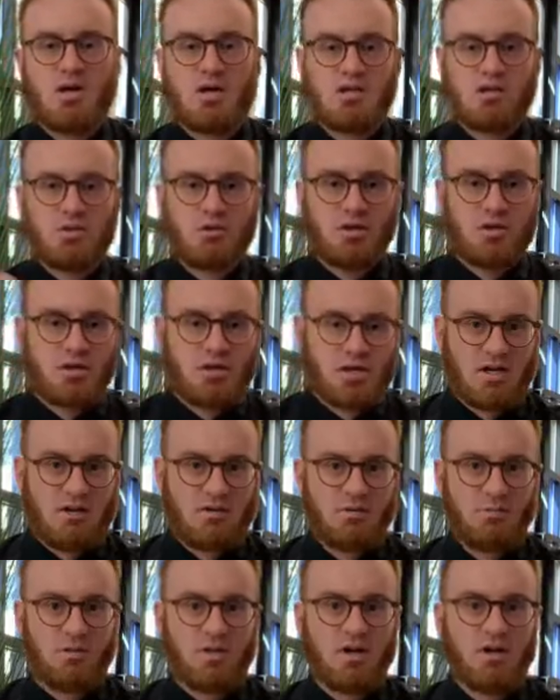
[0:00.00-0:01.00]
You can
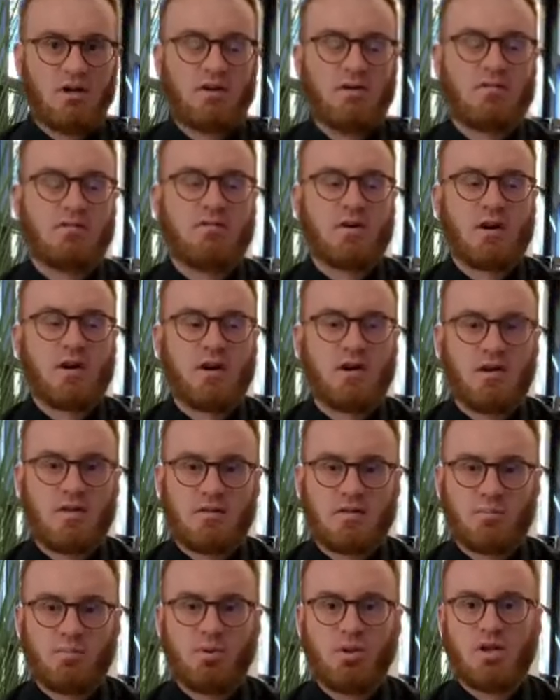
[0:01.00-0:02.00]
get rid of
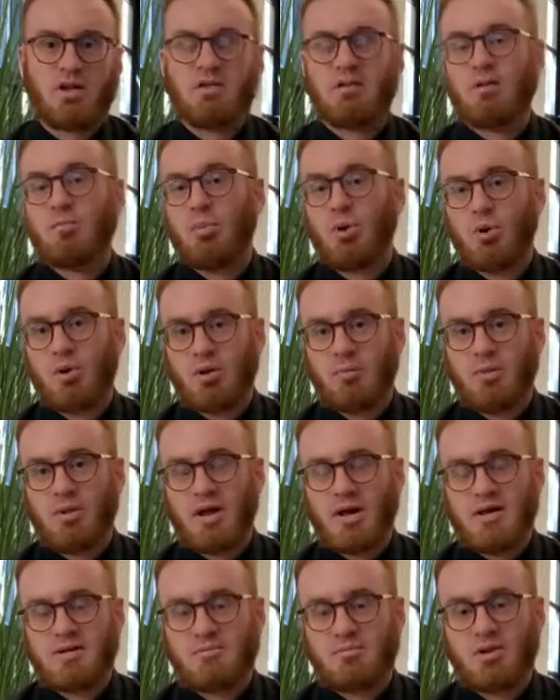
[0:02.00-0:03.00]
the platelet-poor
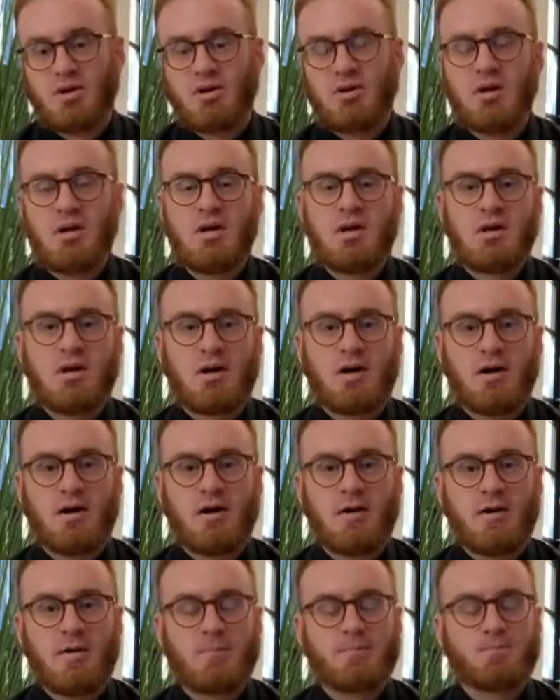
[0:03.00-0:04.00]
plasma
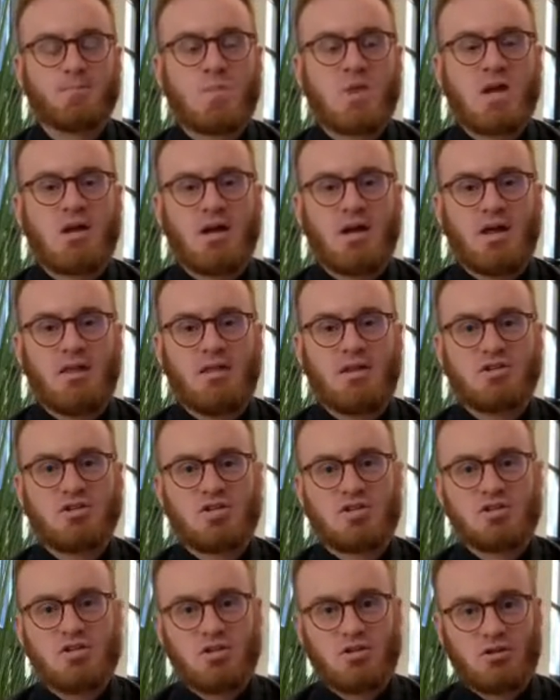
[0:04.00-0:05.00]
and then
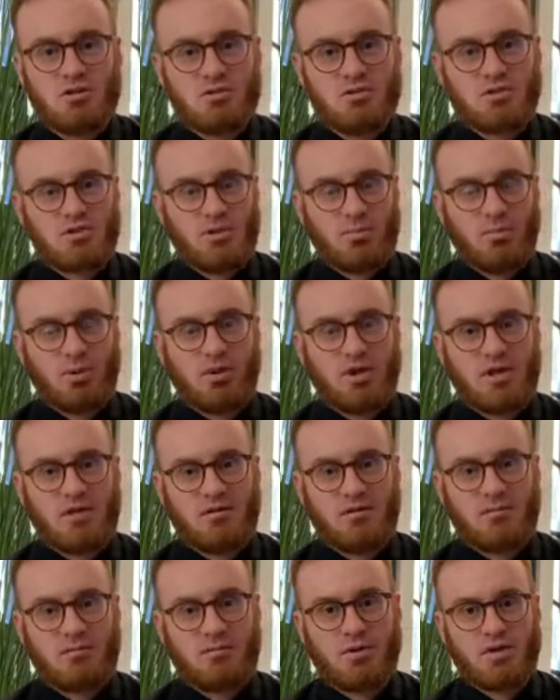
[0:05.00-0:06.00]
just use the
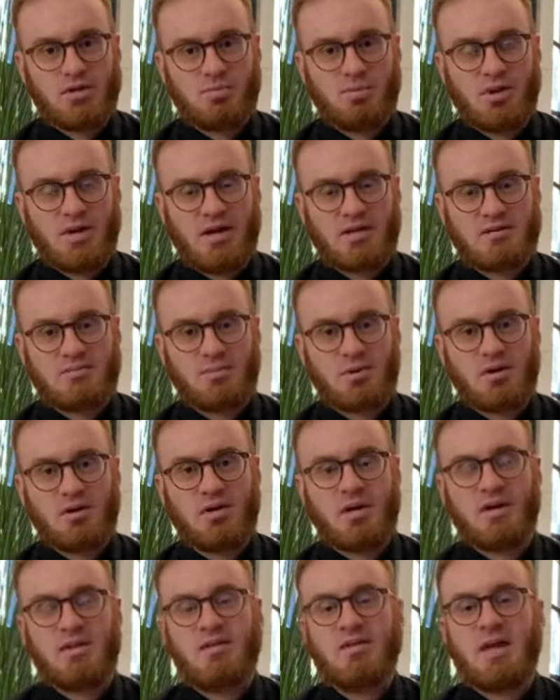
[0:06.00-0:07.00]
platelet-rich
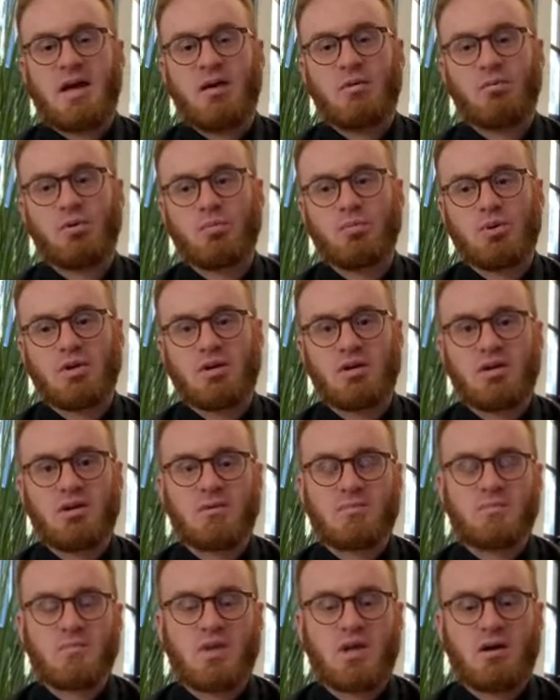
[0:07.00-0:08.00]
plasma, and that will
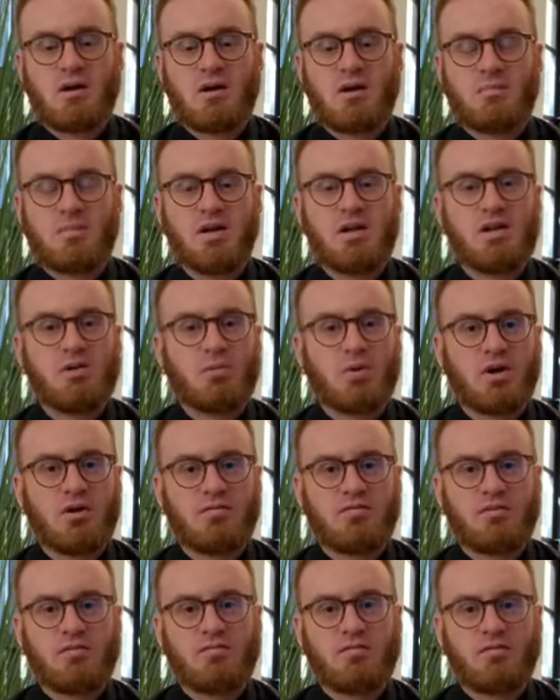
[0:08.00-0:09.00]
be anywhere
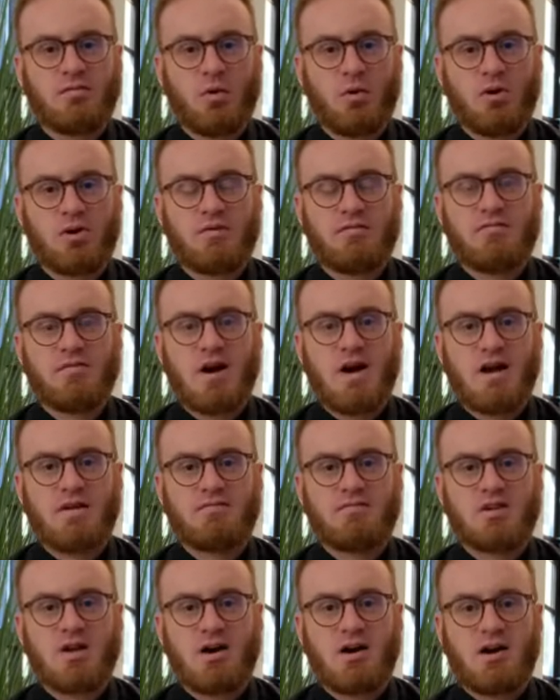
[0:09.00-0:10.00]
from 4 to
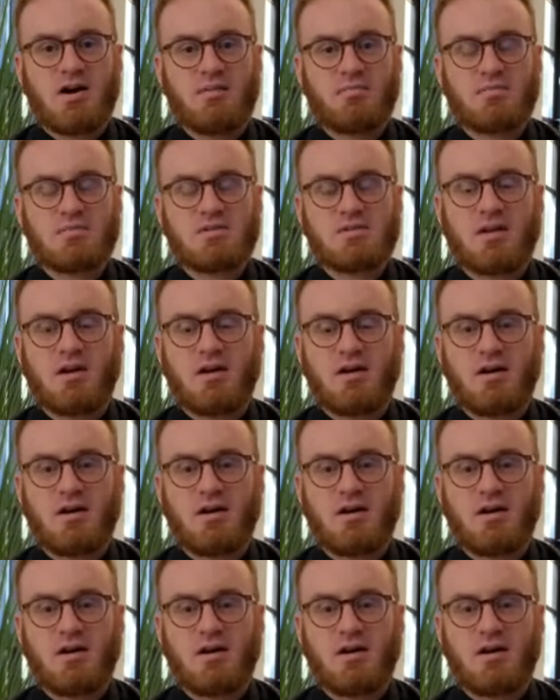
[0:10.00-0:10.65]
5 times